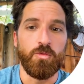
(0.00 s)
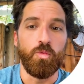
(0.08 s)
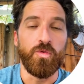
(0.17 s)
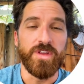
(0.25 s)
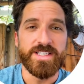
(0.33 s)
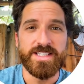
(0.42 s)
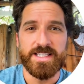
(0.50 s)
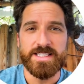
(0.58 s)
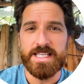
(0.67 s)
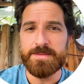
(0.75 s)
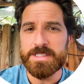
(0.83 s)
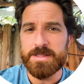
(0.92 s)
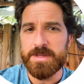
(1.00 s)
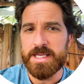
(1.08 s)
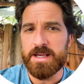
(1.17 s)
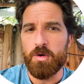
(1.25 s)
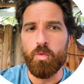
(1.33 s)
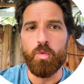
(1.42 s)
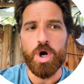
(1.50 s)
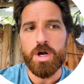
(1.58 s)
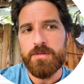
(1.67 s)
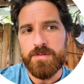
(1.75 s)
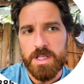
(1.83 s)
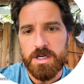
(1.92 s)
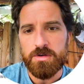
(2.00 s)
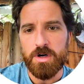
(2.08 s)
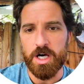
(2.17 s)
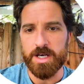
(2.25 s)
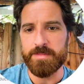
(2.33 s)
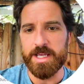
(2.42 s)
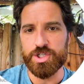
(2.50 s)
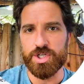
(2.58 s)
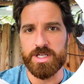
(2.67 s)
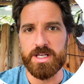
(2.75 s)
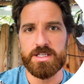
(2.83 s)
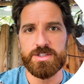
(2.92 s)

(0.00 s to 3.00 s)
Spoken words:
This seems to be workflow automation.